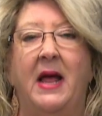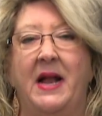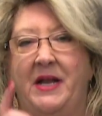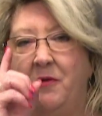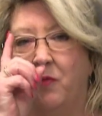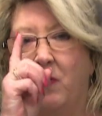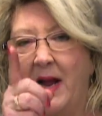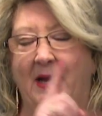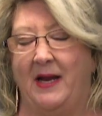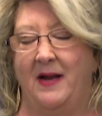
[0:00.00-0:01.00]
and he
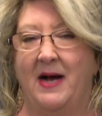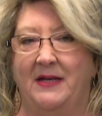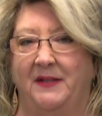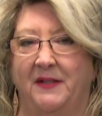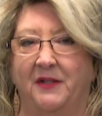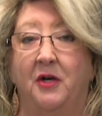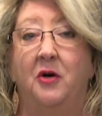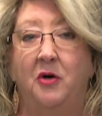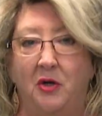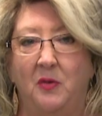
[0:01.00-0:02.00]
recognizes
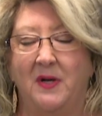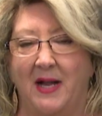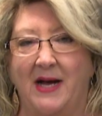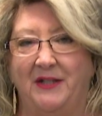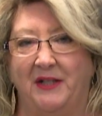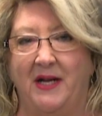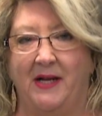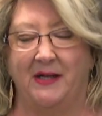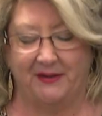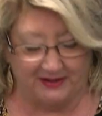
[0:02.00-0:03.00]
who Elijah
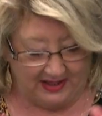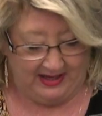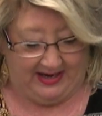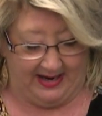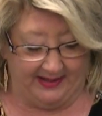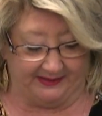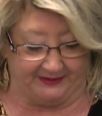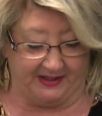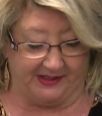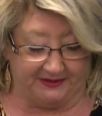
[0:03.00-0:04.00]
is. And he
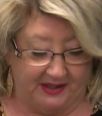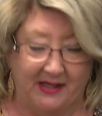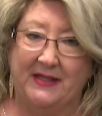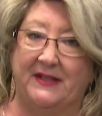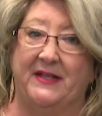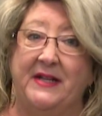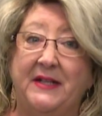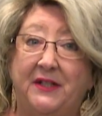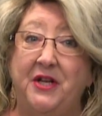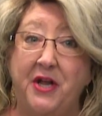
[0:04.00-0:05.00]
says, Is
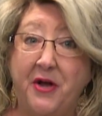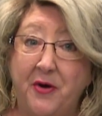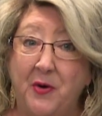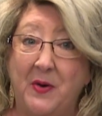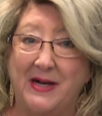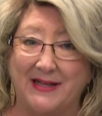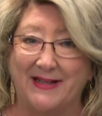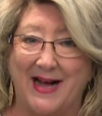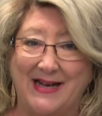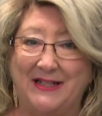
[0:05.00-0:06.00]
this you,
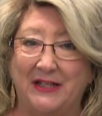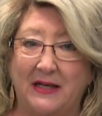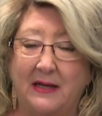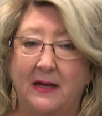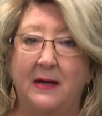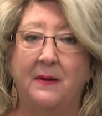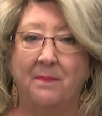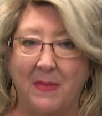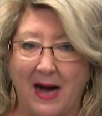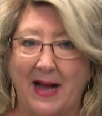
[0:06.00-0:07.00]
Elijah,
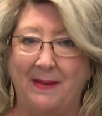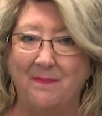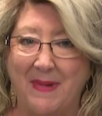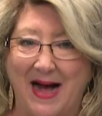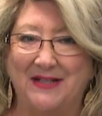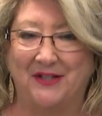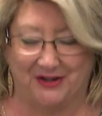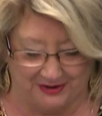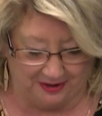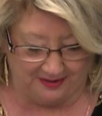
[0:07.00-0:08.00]
my
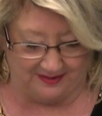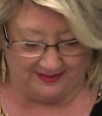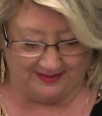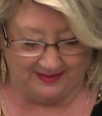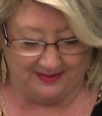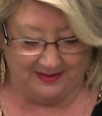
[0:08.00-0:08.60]
master?